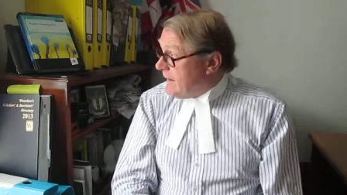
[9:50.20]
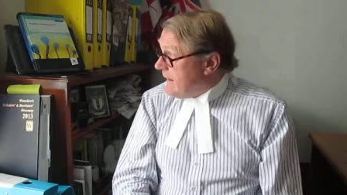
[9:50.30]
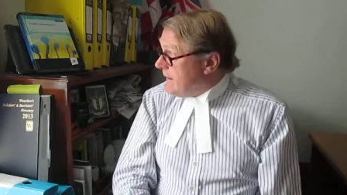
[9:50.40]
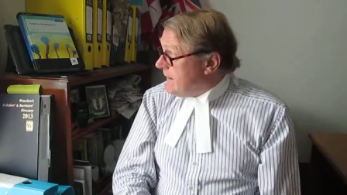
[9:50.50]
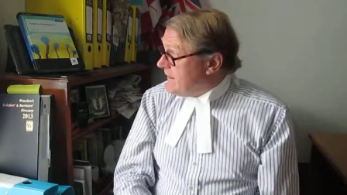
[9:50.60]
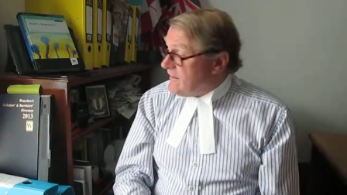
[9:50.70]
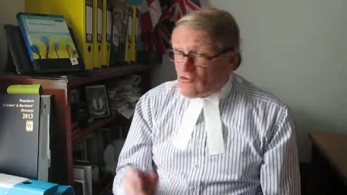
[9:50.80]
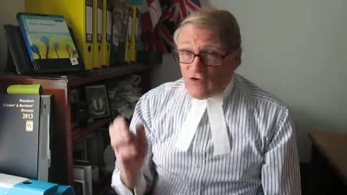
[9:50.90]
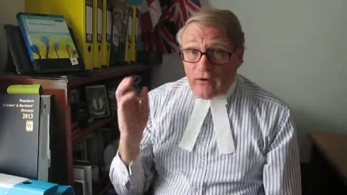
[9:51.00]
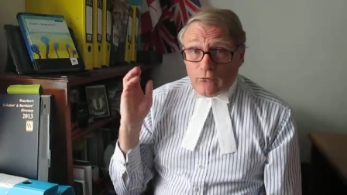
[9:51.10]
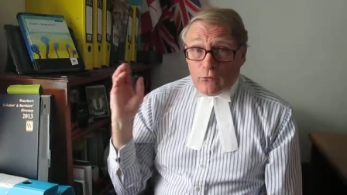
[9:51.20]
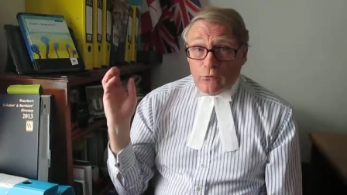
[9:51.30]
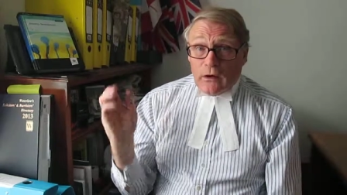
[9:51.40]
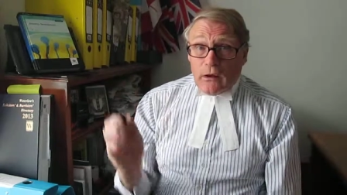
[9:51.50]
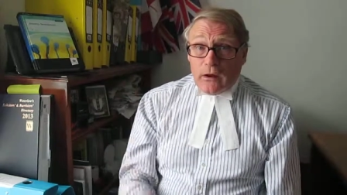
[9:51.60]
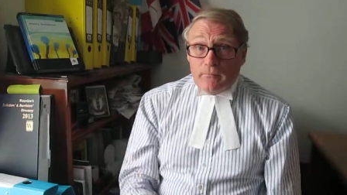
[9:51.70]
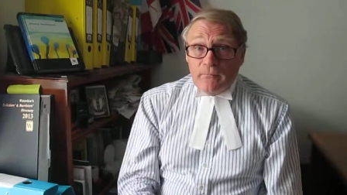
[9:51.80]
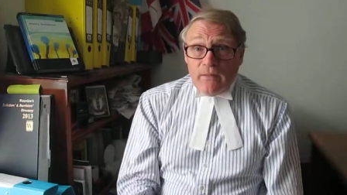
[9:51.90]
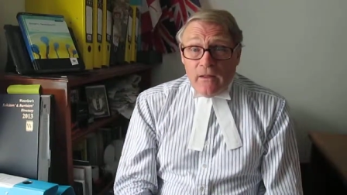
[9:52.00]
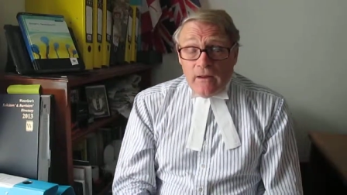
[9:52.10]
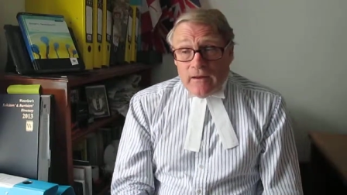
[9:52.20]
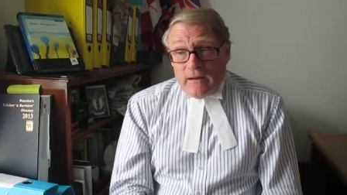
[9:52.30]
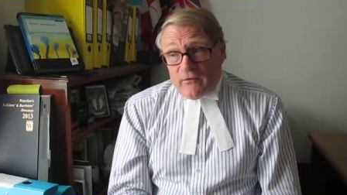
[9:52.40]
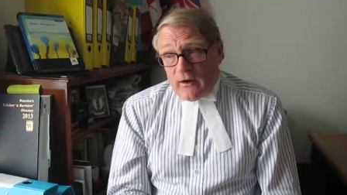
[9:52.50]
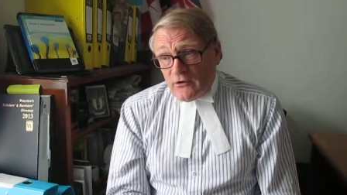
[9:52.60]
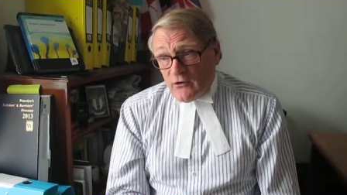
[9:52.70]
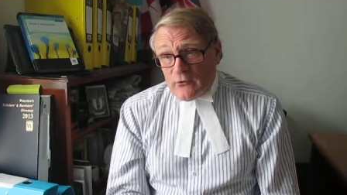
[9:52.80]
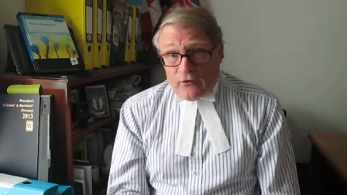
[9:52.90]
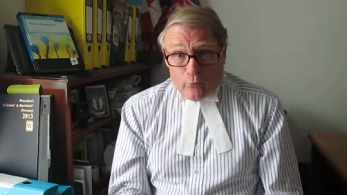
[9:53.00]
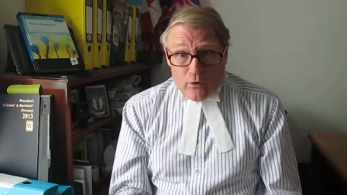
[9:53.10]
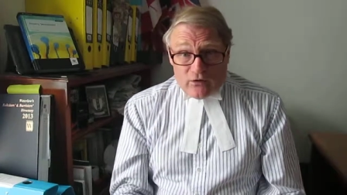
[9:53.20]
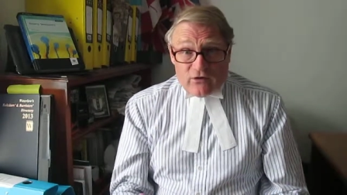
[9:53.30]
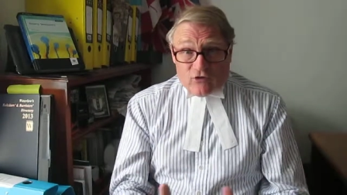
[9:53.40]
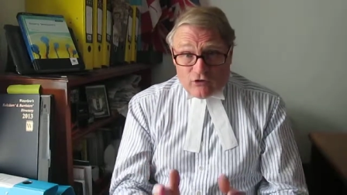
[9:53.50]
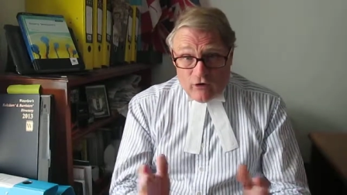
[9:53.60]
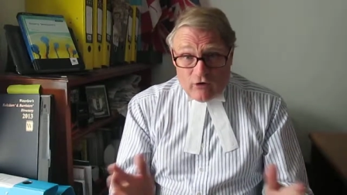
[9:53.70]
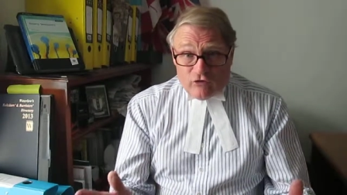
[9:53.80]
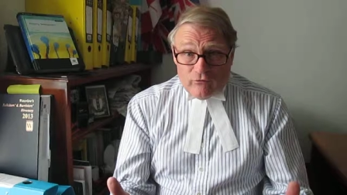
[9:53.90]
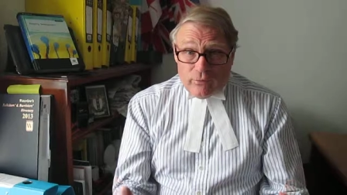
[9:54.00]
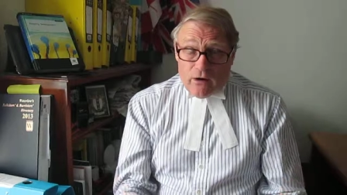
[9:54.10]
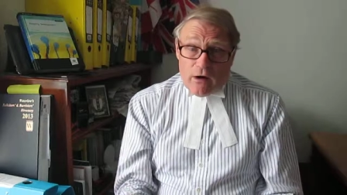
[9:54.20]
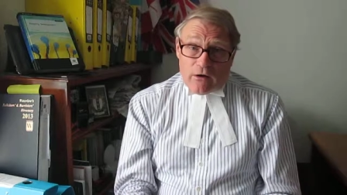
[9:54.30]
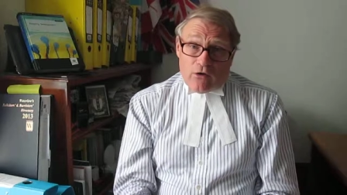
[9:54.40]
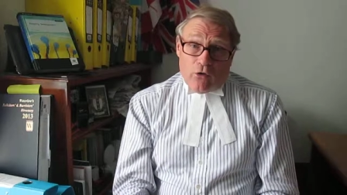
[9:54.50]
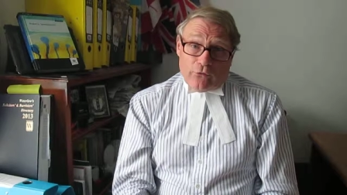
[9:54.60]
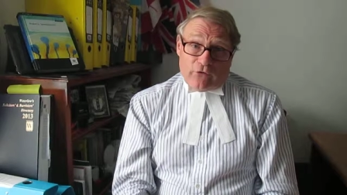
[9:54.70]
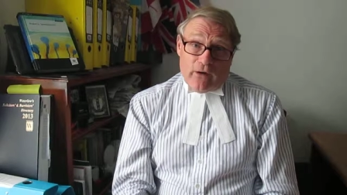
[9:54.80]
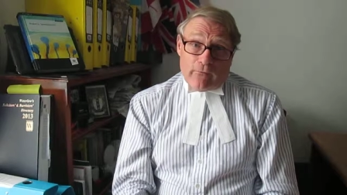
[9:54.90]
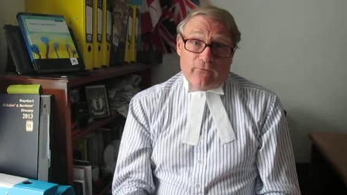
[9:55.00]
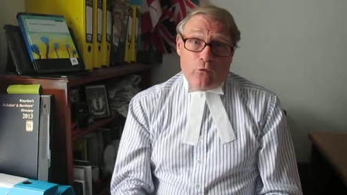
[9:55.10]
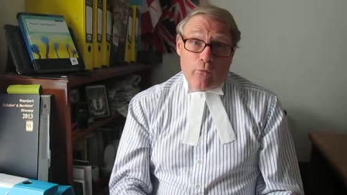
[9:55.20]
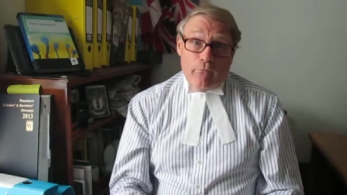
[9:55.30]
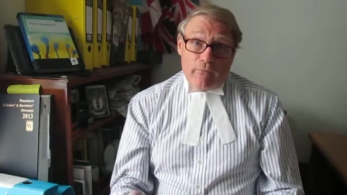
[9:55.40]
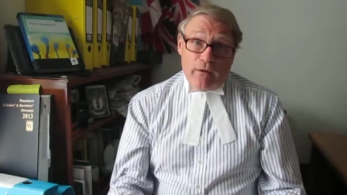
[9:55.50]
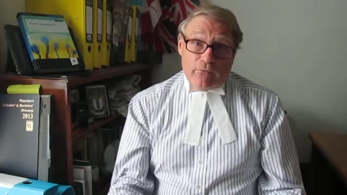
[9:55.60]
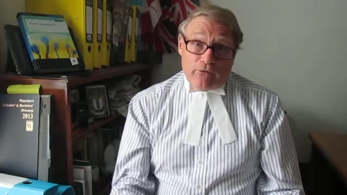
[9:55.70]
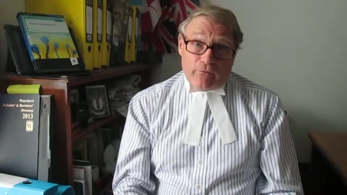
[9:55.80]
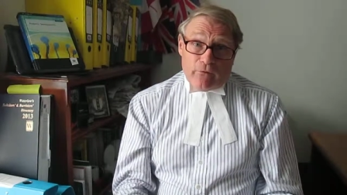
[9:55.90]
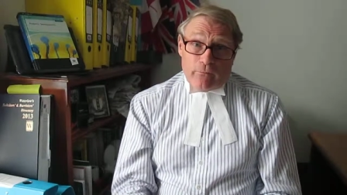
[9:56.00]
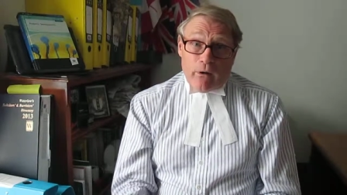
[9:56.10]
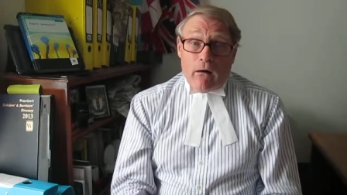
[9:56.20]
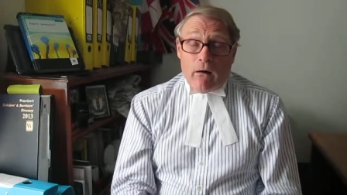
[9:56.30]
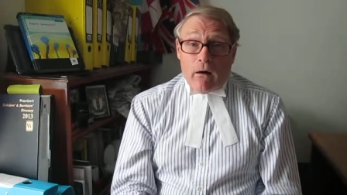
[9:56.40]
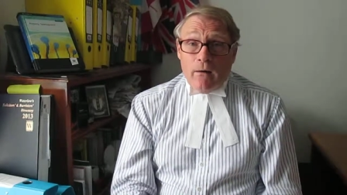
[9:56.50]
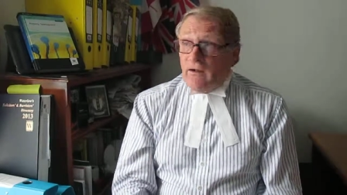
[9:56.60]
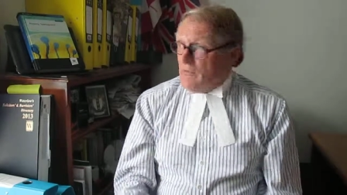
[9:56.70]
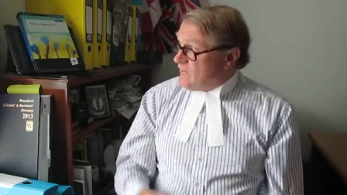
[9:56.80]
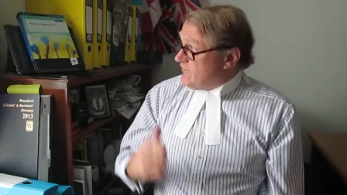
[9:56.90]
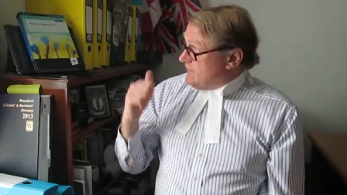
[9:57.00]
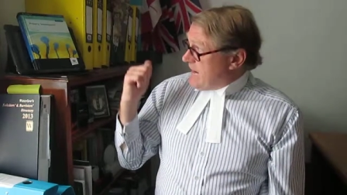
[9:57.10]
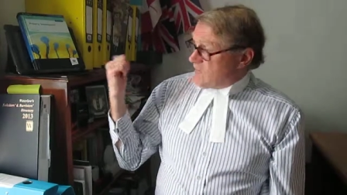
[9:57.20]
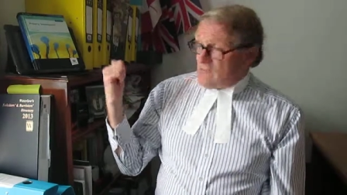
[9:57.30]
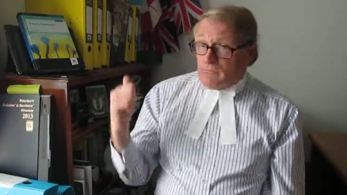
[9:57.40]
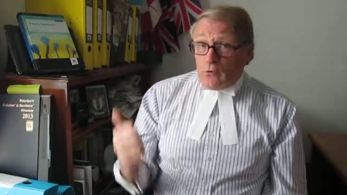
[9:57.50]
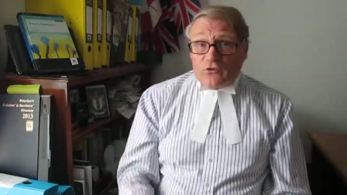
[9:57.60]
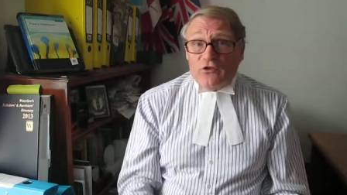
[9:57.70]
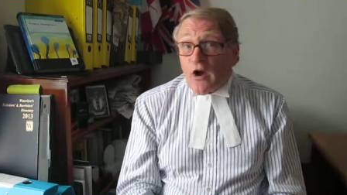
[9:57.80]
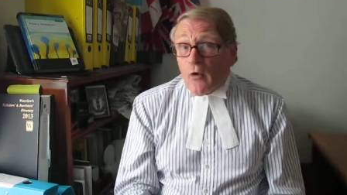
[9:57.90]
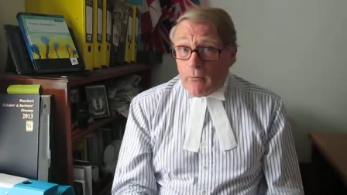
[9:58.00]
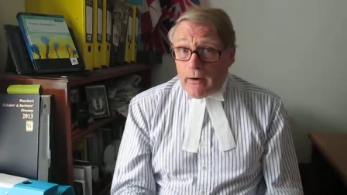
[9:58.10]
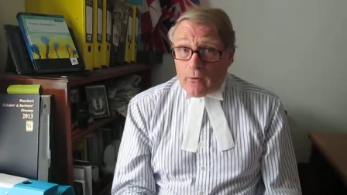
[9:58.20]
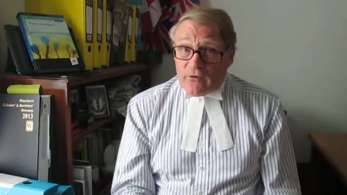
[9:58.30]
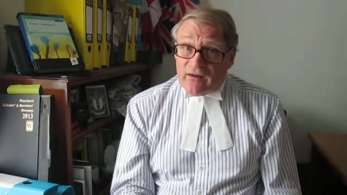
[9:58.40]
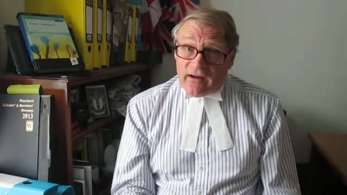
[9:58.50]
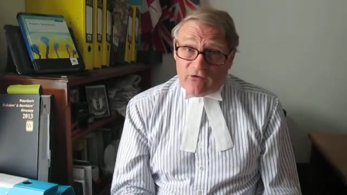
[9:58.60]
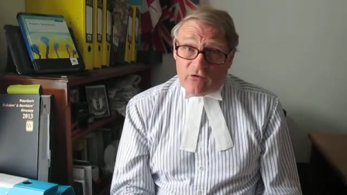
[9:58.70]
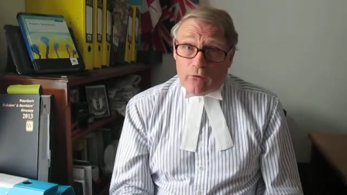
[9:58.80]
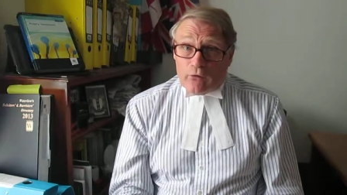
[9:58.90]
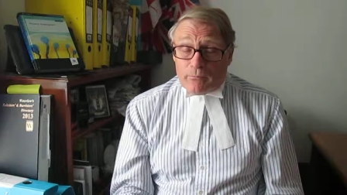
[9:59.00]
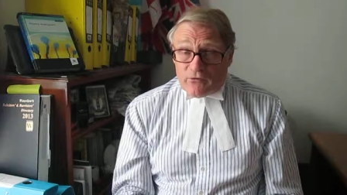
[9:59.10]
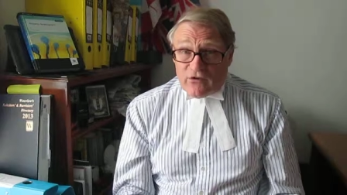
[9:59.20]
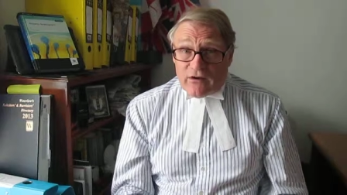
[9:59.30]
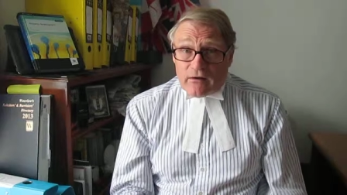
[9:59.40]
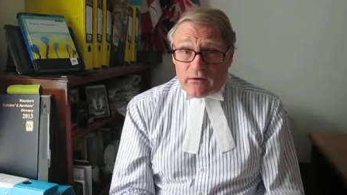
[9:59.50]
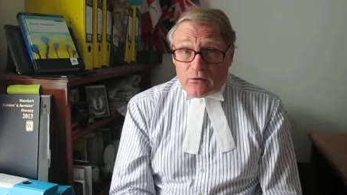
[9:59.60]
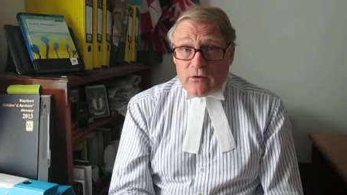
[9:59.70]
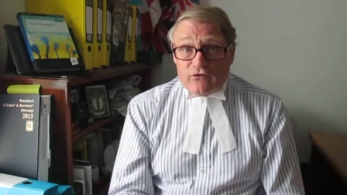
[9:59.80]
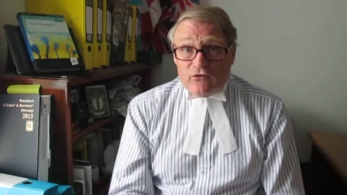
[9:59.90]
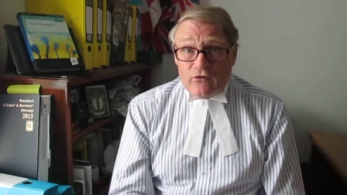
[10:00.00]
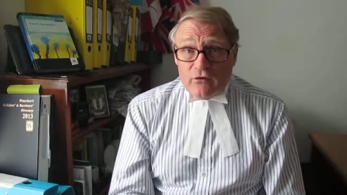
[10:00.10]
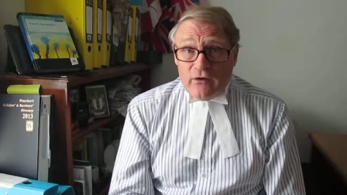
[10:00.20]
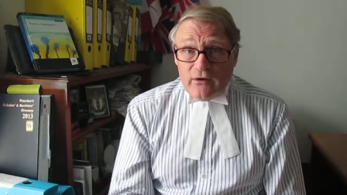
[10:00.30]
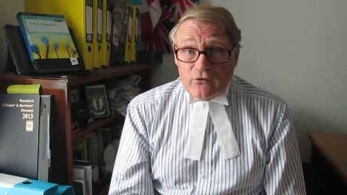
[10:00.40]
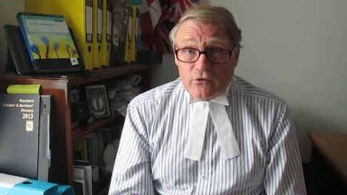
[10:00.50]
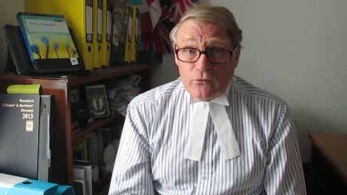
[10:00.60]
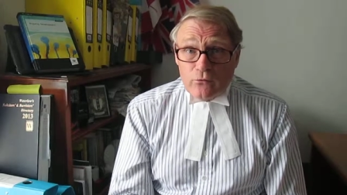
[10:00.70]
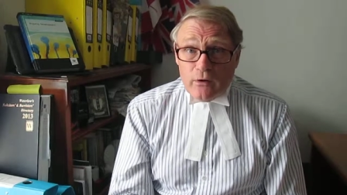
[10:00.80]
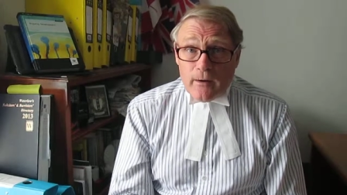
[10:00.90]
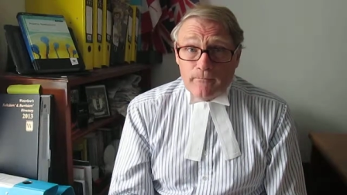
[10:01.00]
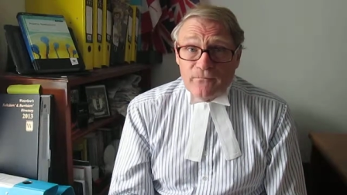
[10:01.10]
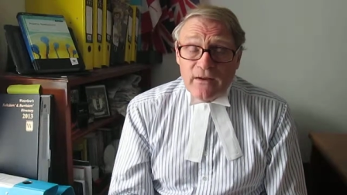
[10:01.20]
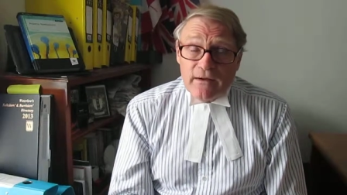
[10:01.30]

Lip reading: in its general, if I can use the word construction bar concept for members of the bar, this is an excellent book to know about in case you've got a particular question you need to